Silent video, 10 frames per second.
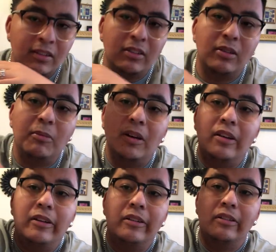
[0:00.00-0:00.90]
to
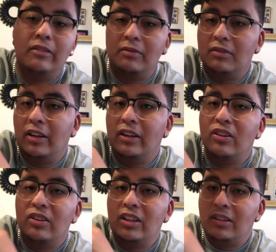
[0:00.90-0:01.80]
my like
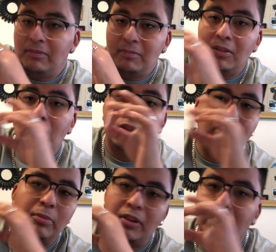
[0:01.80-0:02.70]
hoodie or
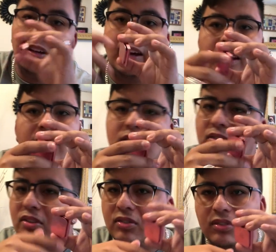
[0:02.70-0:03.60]
something and
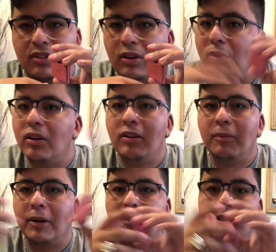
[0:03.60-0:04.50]
just go on
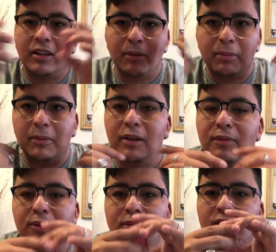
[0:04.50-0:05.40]
about my day, put my
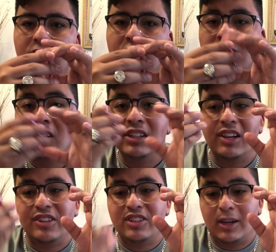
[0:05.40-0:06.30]
headphones on,
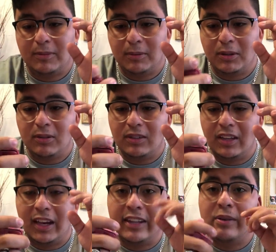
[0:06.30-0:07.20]
jam to
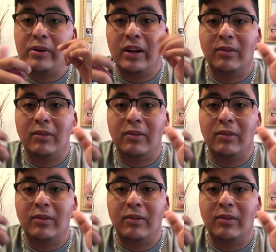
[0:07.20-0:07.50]
music, and then when I